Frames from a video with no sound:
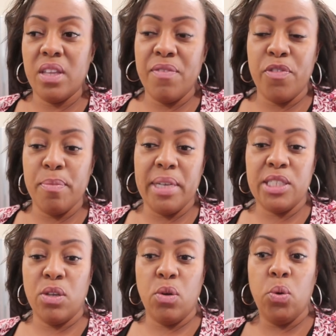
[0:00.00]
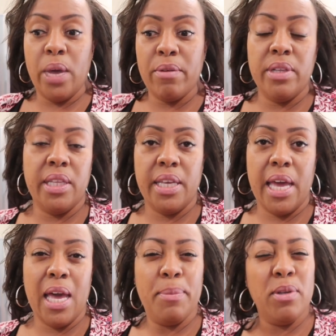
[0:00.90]
information or who I really
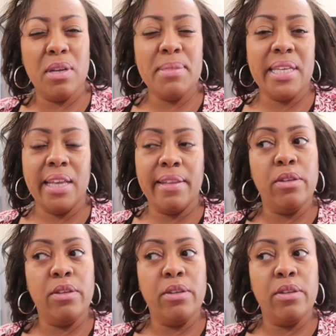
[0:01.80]
am, you know what I'm saying?